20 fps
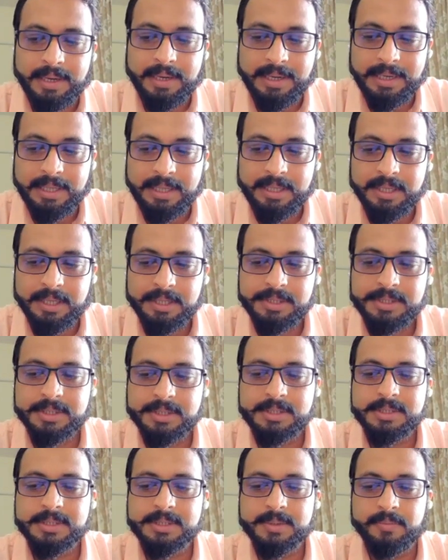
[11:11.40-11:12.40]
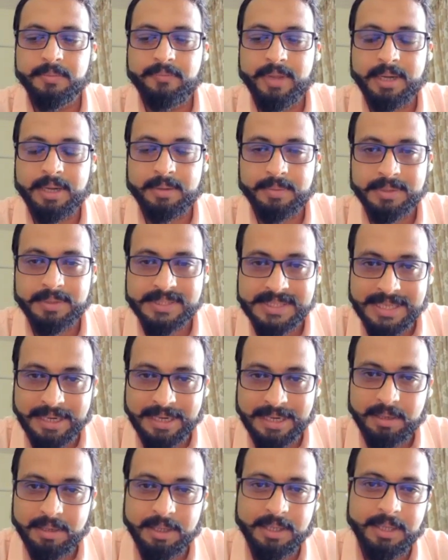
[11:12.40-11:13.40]
indications were
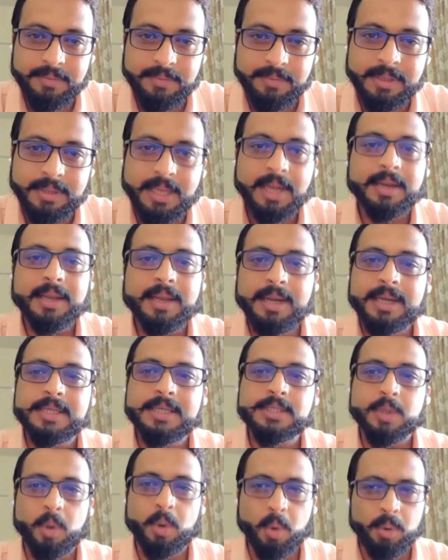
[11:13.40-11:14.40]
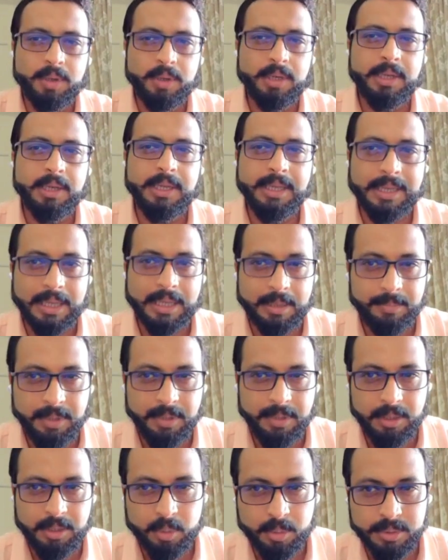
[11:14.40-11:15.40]
strictly given that it is only can
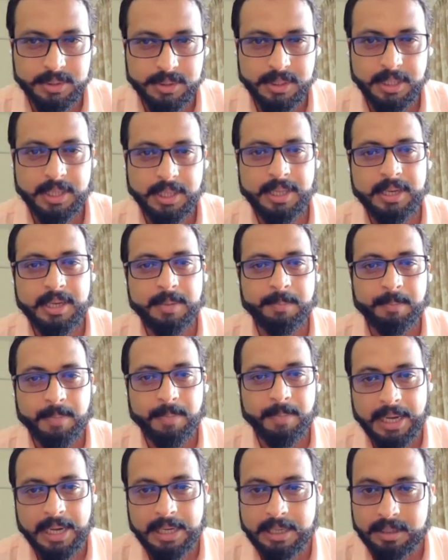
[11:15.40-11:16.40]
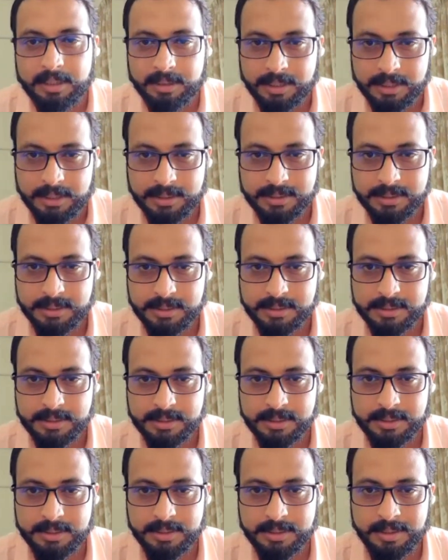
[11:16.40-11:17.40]
be used in mild
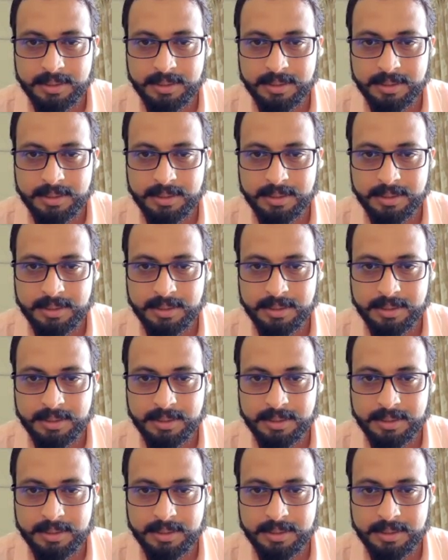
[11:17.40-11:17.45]
cases,